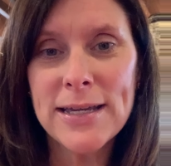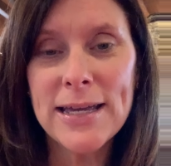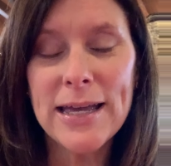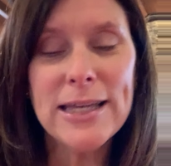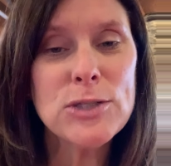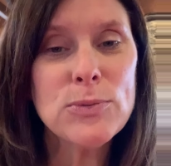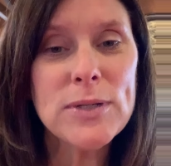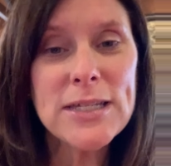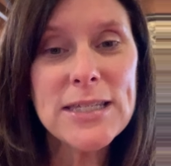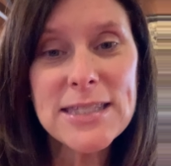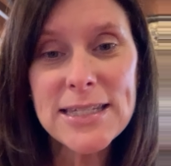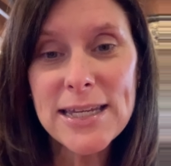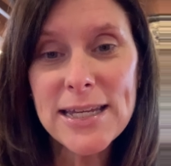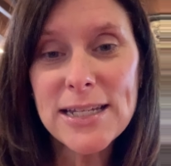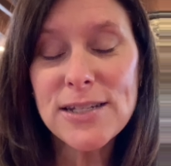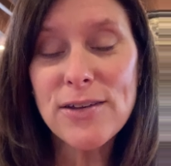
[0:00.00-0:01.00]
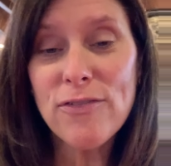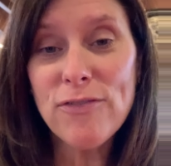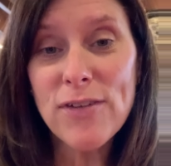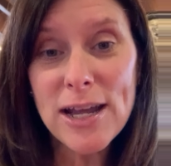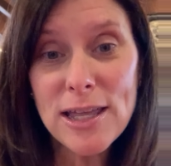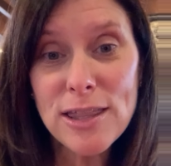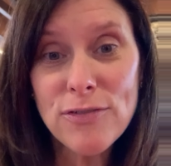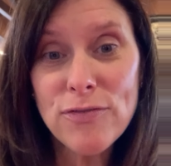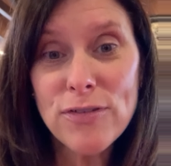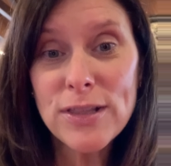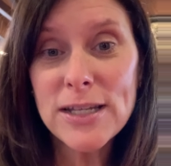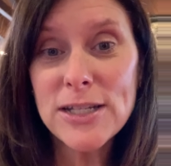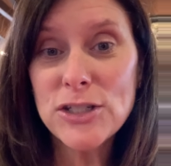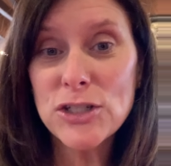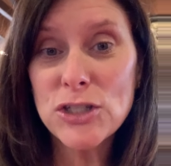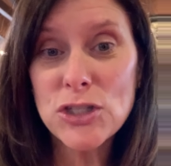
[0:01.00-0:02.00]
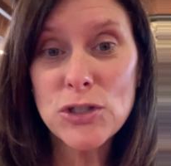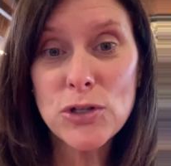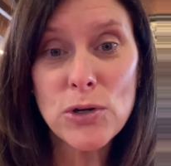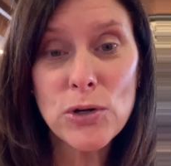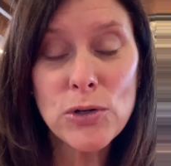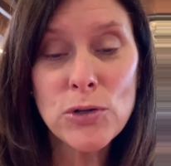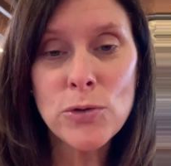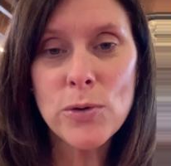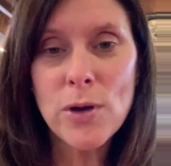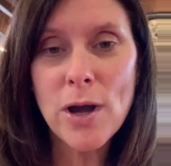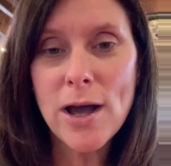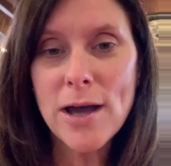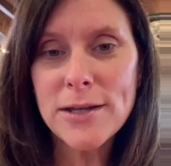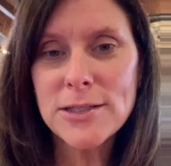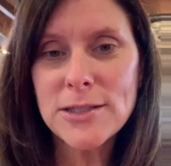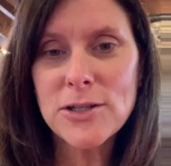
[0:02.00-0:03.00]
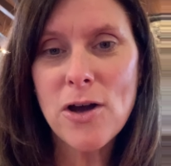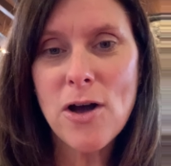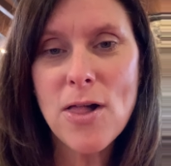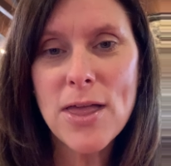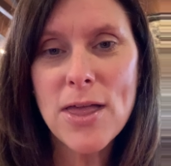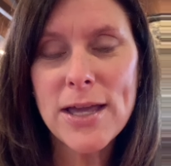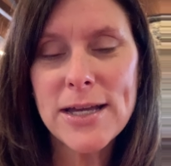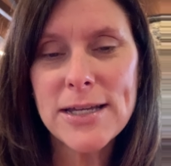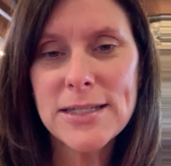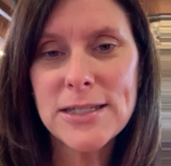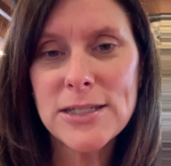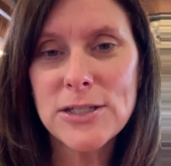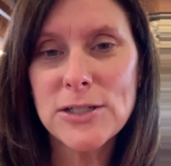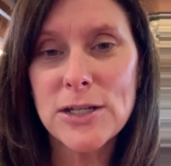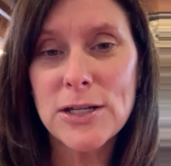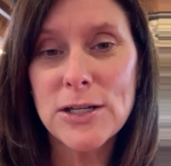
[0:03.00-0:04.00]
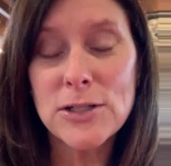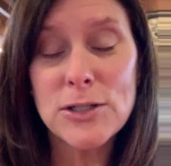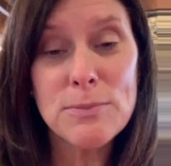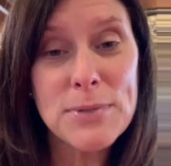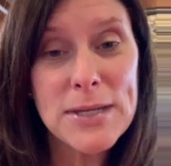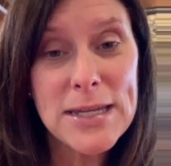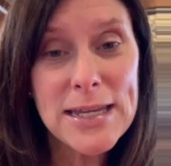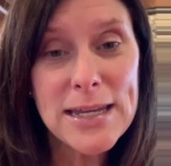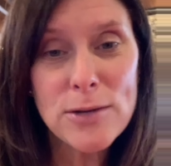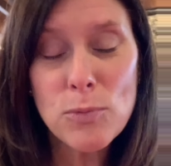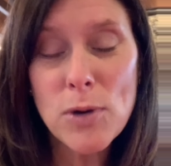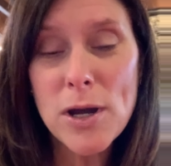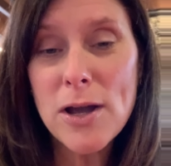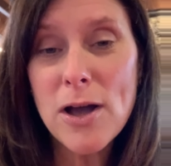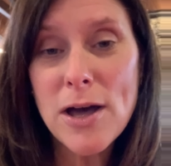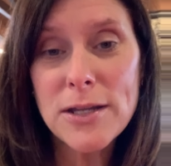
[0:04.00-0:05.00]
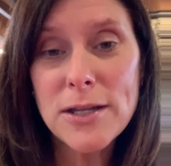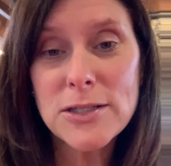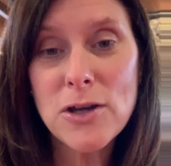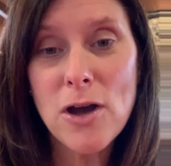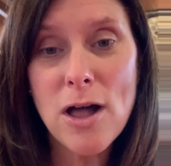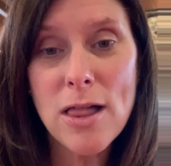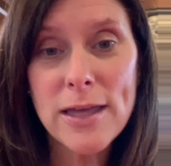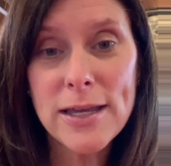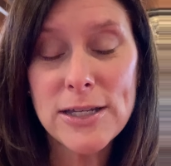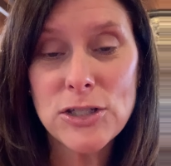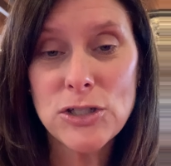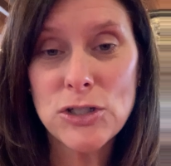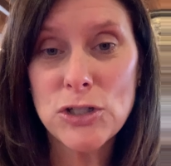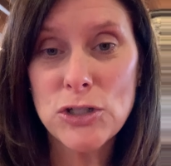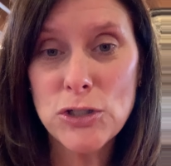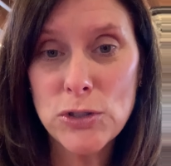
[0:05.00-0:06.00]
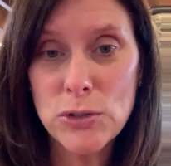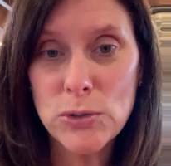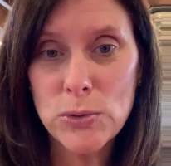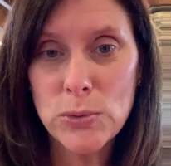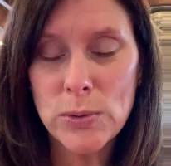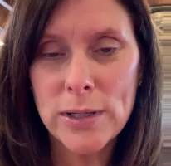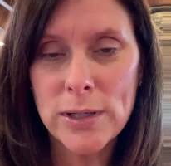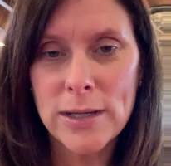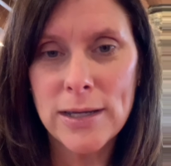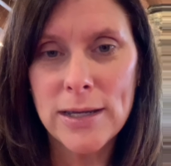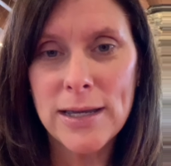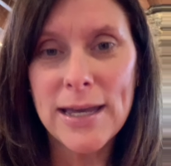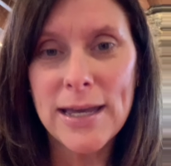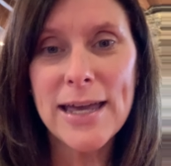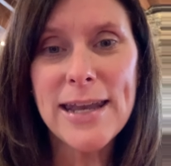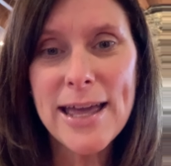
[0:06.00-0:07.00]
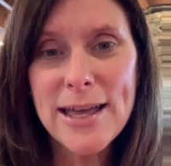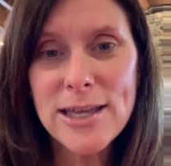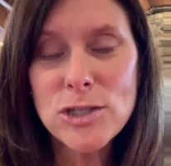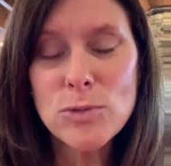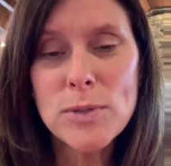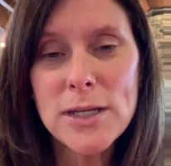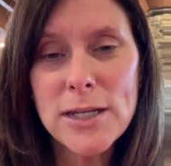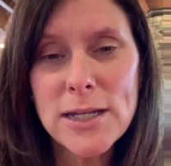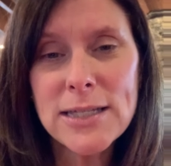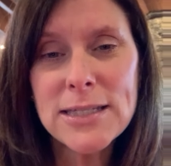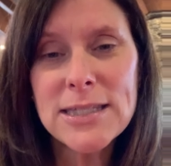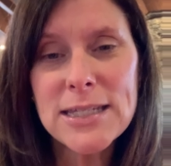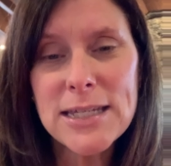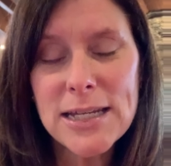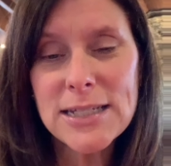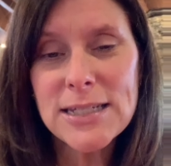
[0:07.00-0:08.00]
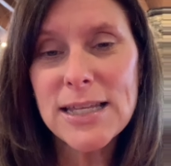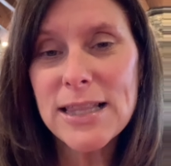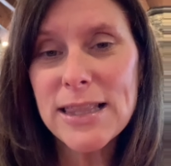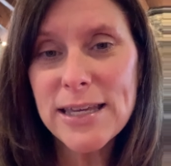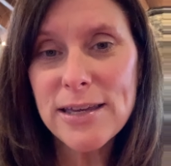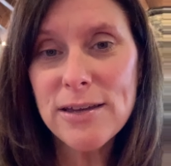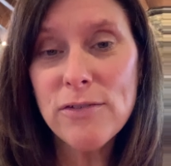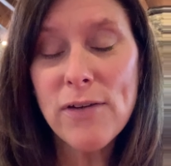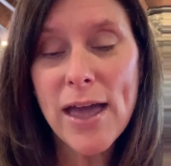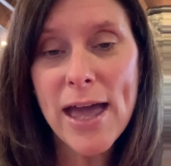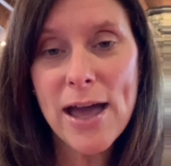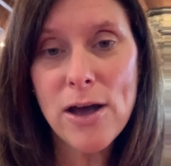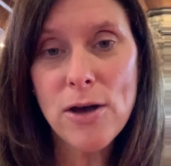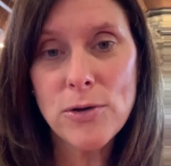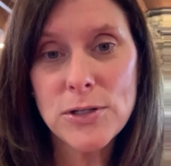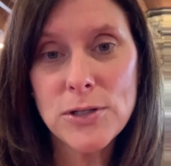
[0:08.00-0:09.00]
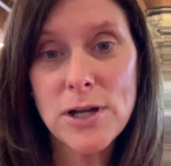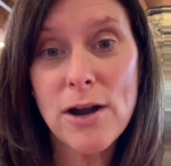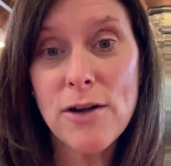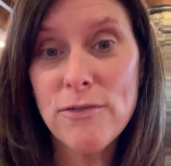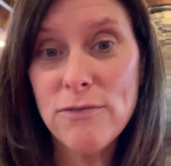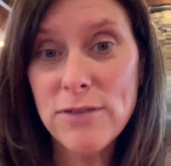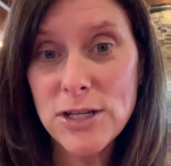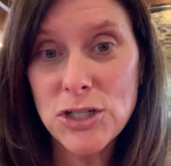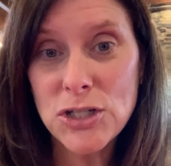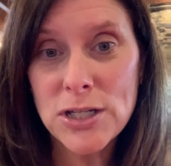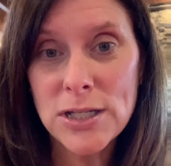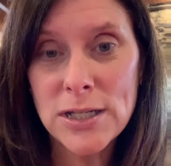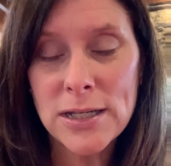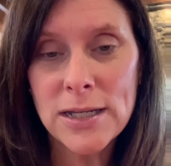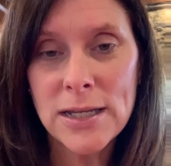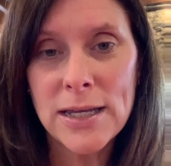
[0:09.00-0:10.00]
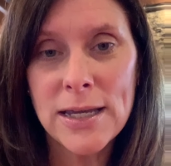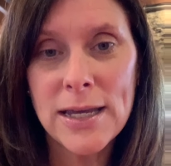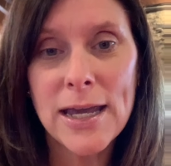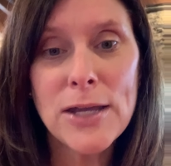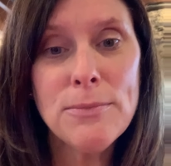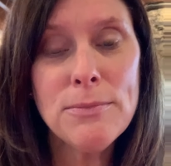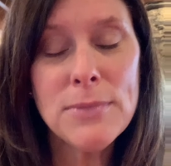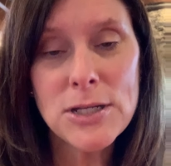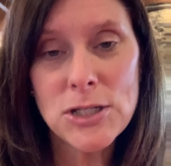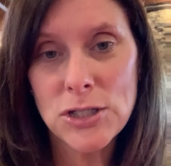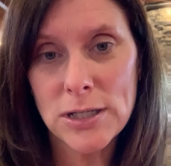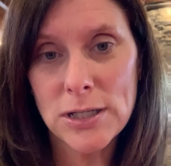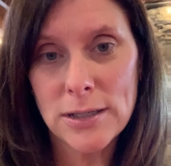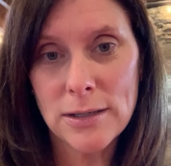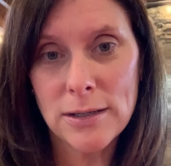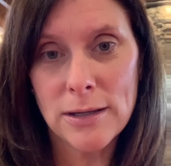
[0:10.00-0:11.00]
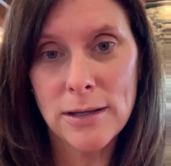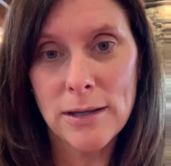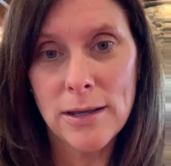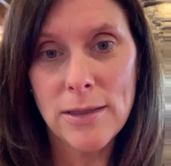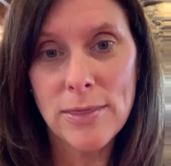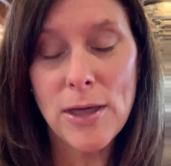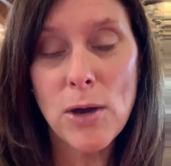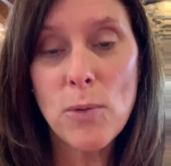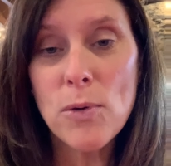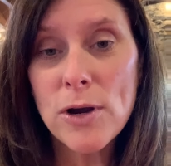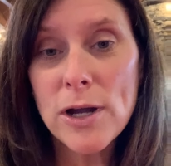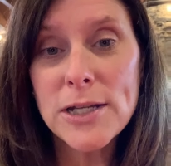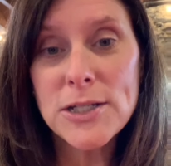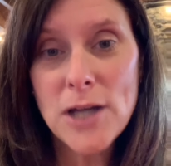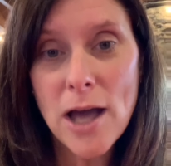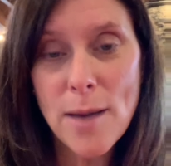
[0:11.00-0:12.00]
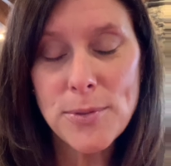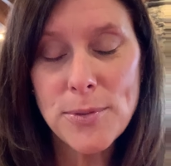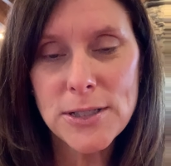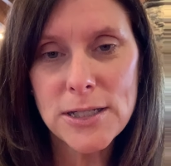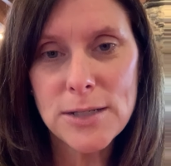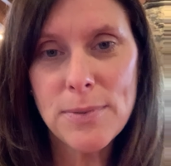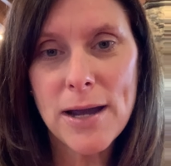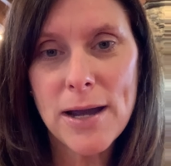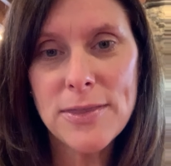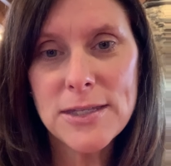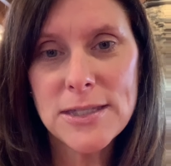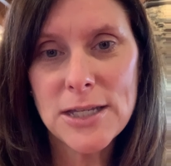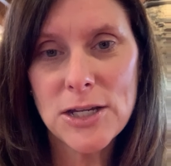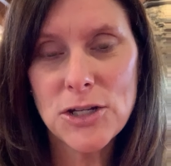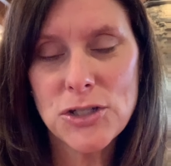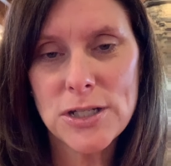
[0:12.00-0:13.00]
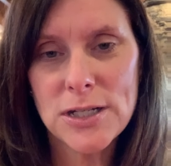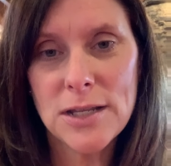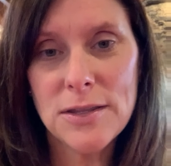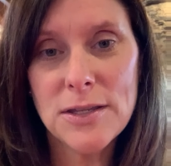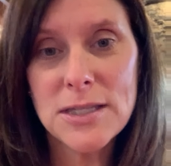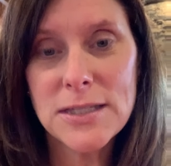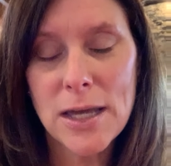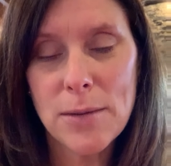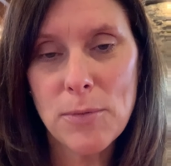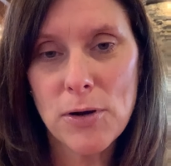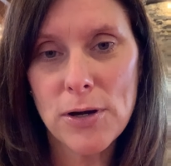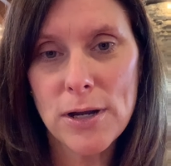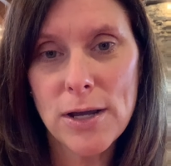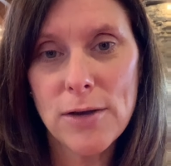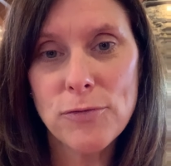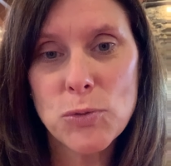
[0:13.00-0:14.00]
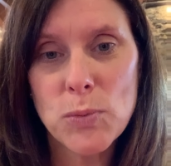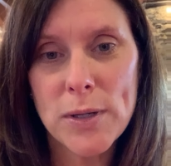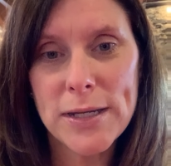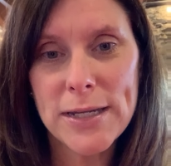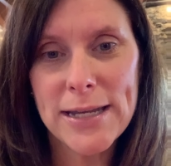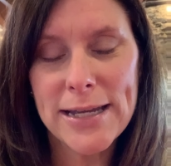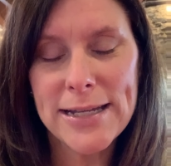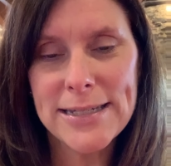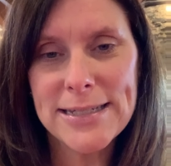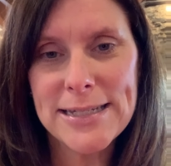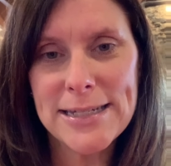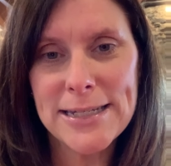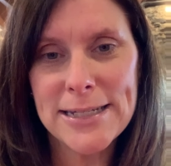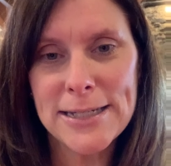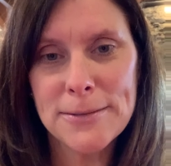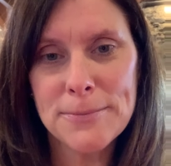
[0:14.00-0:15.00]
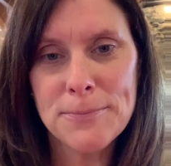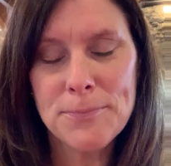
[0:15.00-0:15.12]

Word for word: as we seek to faithfully discern who God is calling us to be and what God is calling us to do, and as we seek to live out our vision and mission that were adopted by the session in the summer of 2019.